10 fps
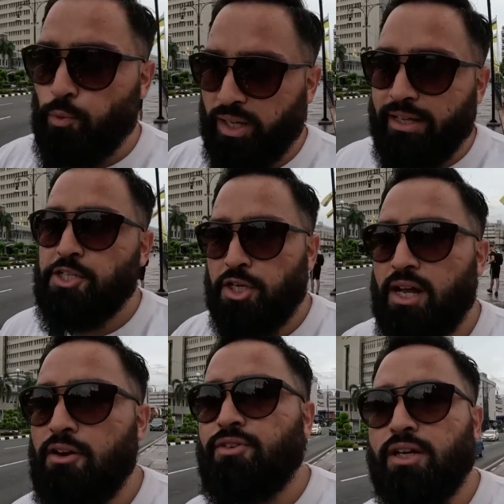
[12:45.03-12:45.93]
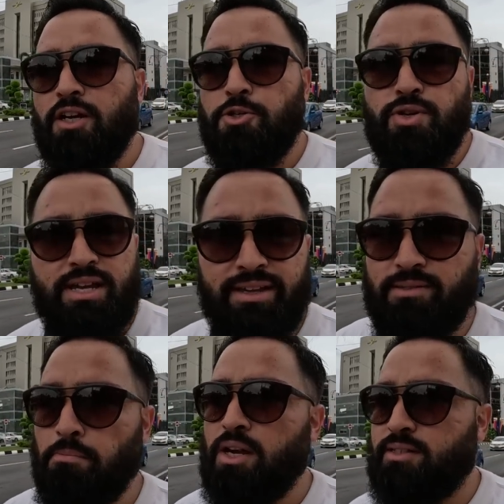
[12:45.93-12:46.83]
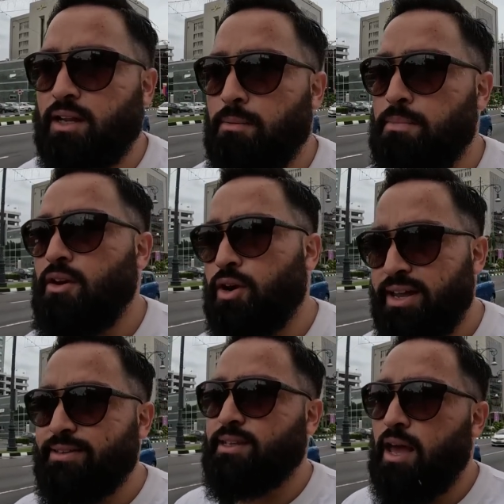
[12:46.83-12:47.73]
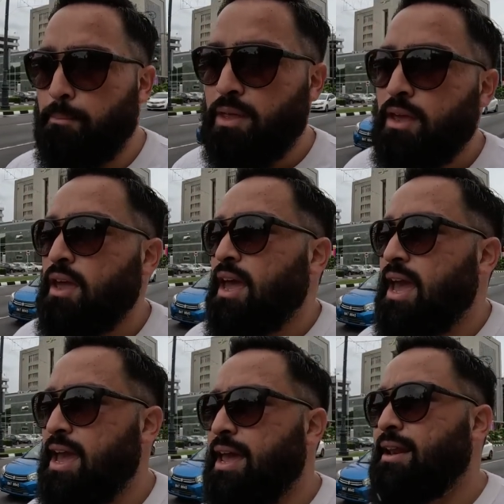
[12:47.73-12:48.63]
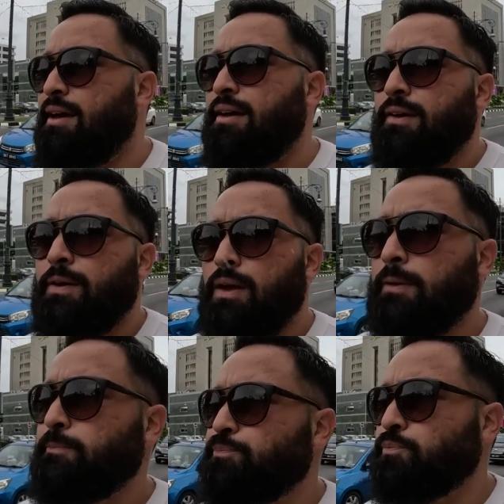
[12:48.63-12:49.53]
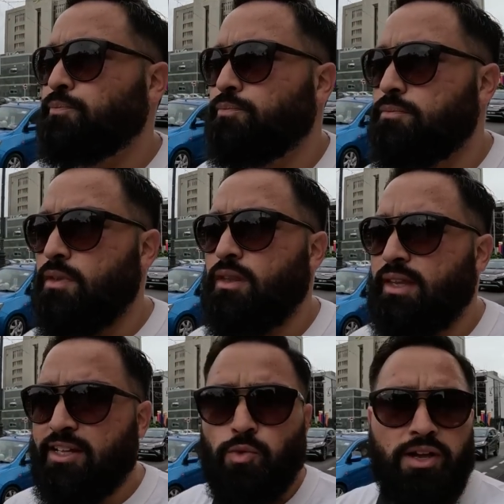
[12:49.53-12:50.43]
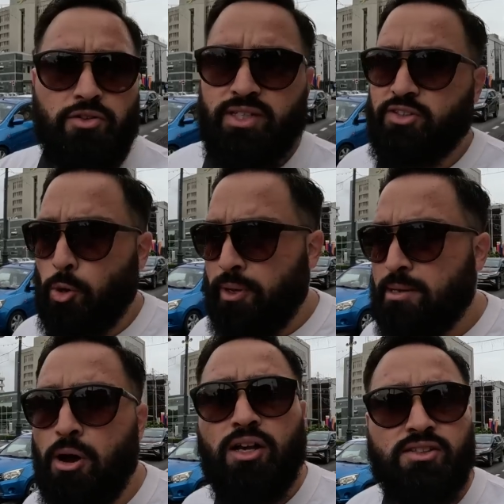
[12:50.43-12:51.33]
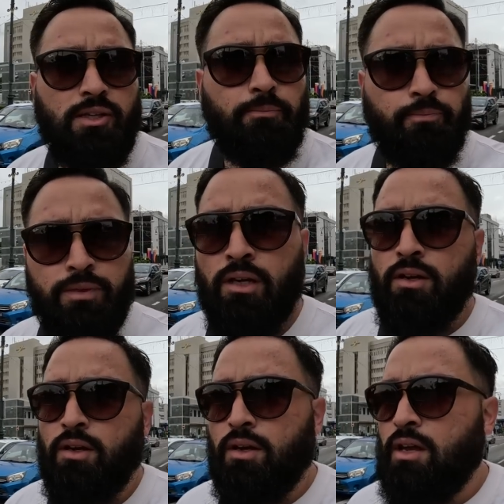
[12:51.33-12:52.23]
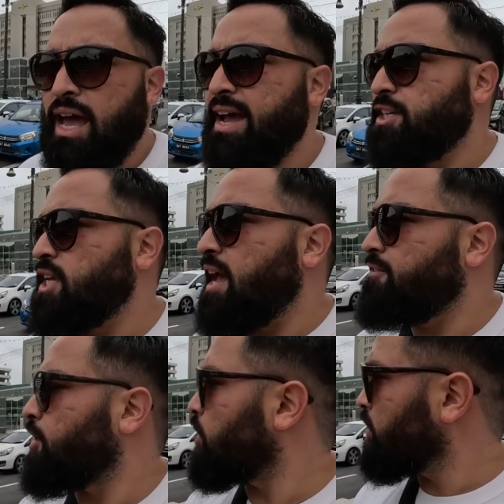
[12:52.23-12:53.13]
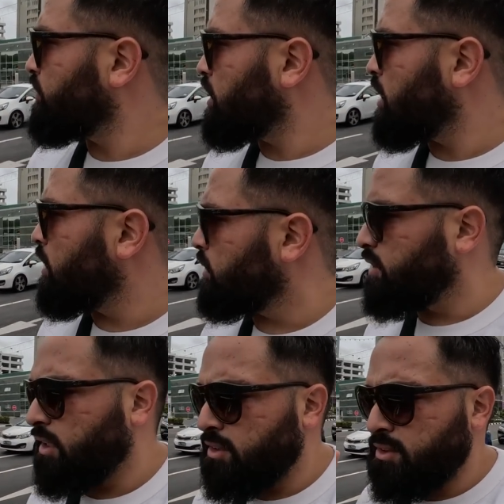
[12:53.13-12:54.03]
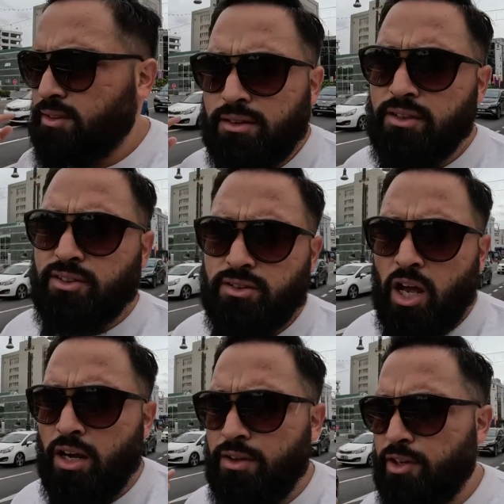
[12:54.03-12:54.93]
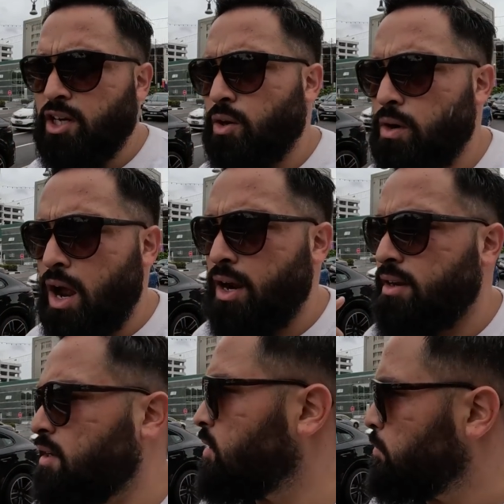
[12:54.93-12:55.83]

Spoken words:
religion of the country is Muslim or Islam, and that's why you see so many mosques. I actually haven't heard the song of the Quran